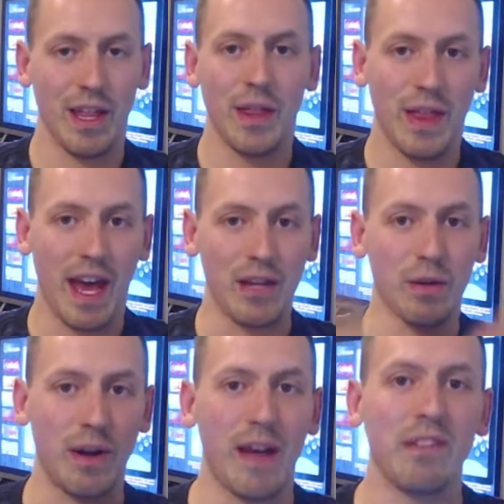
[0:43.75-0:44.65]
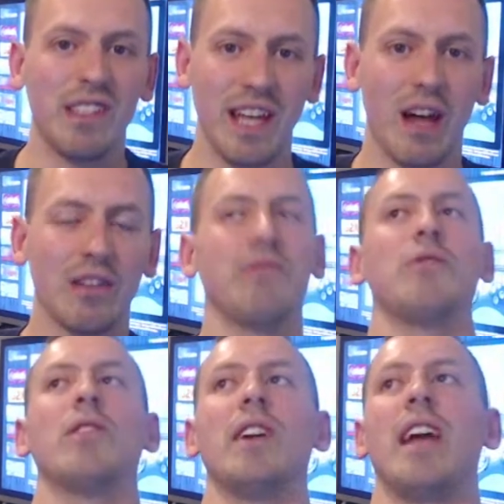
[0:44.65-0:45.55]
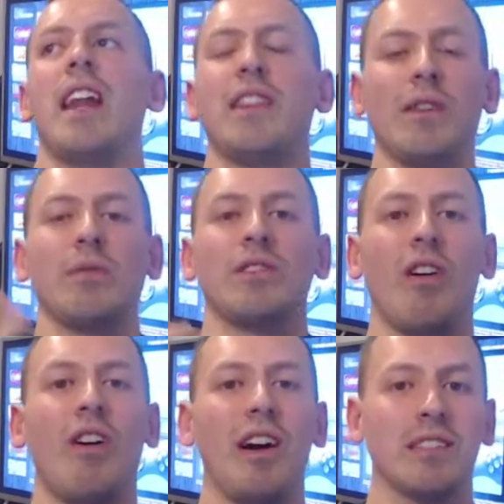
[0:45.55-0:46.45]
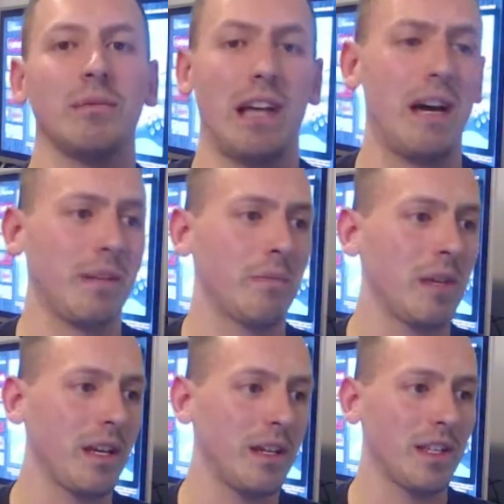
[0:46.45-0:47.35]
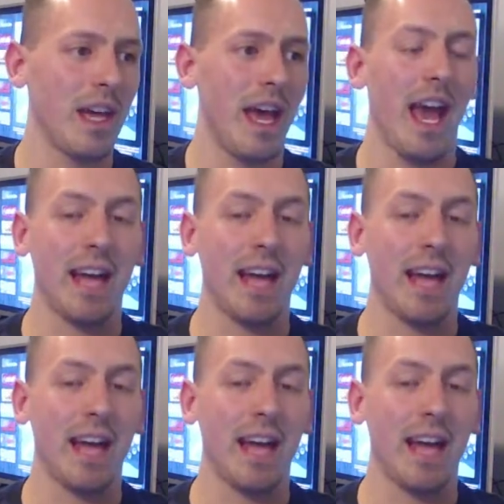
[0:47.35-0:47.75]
that you don't have nostalgia for. And I thought it was an awesome topic because